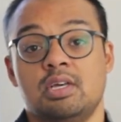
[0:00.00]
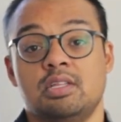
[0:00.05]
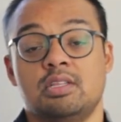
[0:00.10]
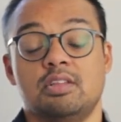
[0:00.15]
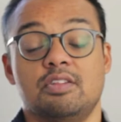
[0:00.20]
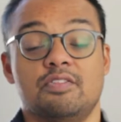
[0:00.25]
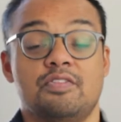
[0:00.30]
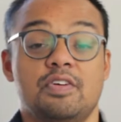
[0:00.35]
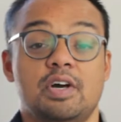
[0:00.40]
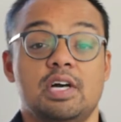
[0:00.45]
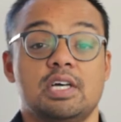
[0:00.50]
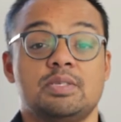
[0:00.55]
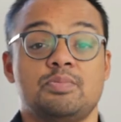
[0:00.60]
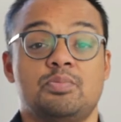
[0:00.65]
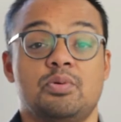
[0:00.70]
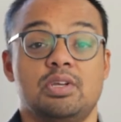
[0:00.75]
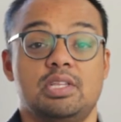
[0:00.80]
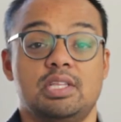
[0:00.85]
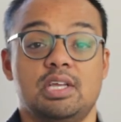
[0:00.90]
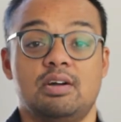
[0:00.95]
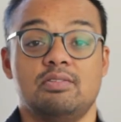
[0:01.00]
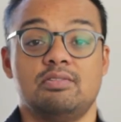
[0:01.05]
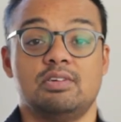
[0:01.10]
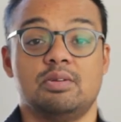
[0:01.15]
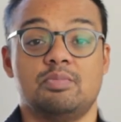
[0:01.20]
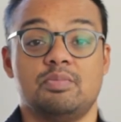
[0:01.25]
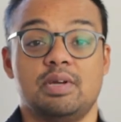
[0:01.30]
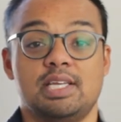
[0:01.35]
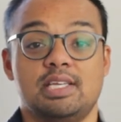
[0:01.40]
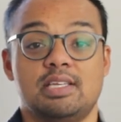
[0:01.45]
But the first point that I'm
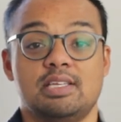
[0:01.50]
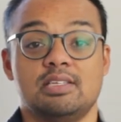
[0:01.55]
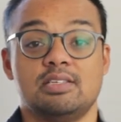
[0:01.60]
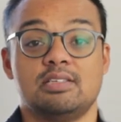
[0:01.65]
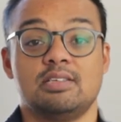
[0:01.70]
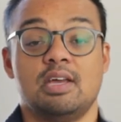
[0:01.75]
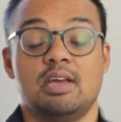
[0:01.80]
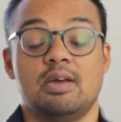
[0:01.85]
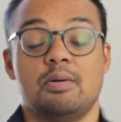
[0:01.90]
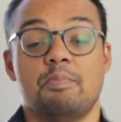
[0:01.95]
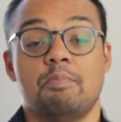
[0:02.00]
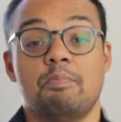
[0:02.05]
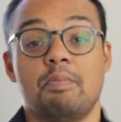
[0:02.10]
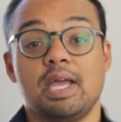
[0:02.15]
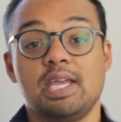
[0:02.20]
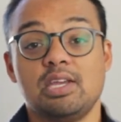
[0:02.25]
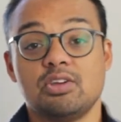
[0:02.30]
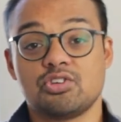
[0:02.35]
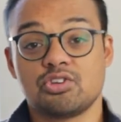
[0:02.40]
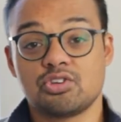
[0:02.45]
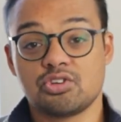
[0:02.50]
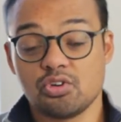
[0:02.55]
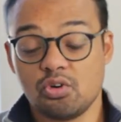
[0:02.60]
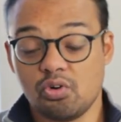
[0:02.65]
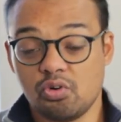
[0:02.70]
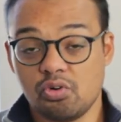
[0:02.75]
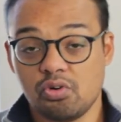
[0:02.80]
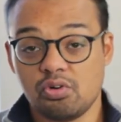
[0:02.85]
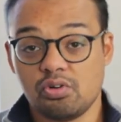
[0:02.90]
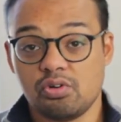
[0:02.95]
gonna make is make
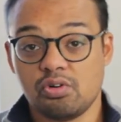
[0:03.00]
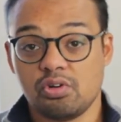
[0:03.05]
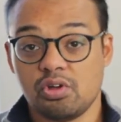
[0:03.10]
sure